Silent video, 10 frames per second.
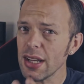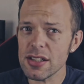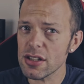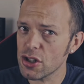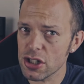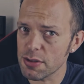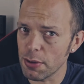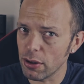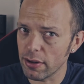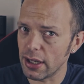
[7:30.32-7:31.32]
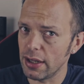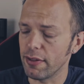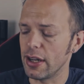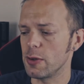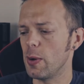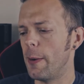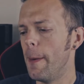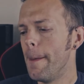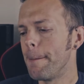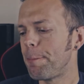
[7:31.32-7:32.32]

such a smooth delivery as well.